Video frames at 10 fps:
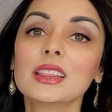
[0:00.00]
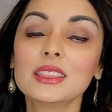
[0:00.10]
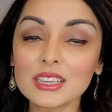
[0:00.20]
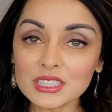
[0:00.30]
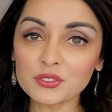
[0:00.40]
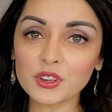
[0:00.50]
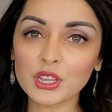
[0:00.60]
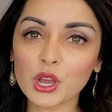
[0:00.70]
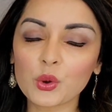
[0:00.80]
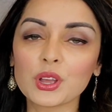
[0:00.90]
This
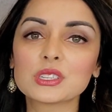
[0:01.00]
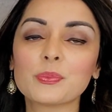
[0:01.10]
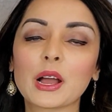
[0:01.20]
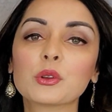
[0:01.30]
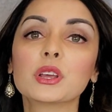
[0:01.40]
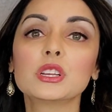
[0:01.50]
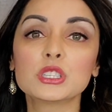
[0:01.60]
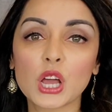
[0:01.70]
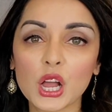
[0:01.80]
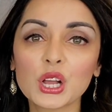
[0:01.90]
video is about
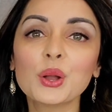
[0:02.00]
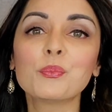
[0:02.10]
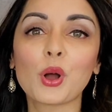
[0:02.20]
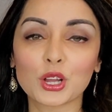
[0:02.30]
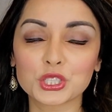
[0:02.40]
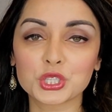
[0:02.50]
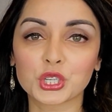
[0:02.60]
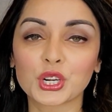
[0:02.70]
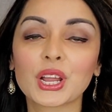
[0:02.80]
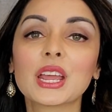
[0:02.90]
tongue
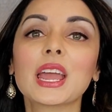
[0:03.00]
posture